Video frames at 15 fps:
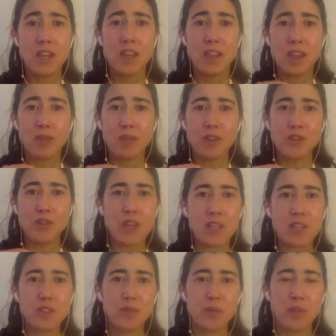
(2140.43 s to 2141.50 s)
that we
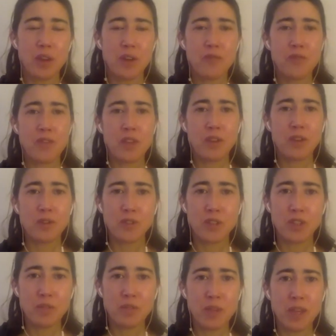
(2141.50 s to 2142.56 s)
traced with our fingers
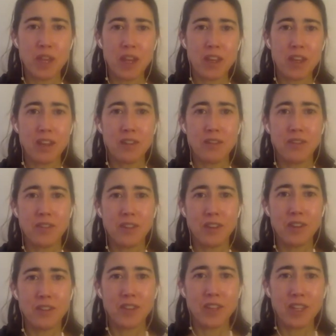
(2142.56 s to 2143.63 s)
at the beginning
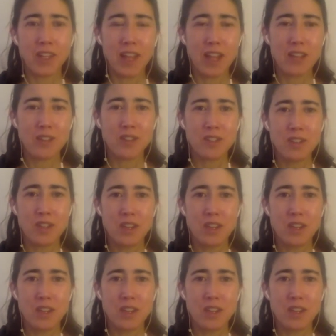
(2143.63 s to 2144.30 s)
of the class.